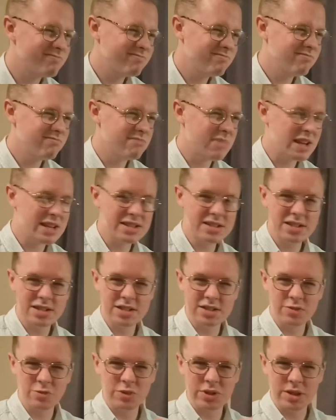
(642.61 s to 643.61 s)
my sense
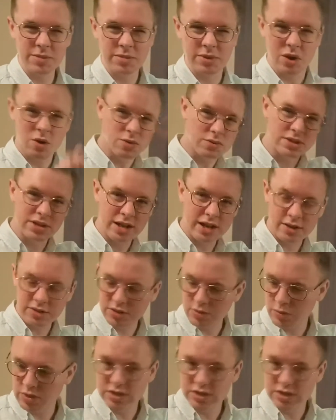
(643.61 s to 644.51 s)
of rhythm goes out the window.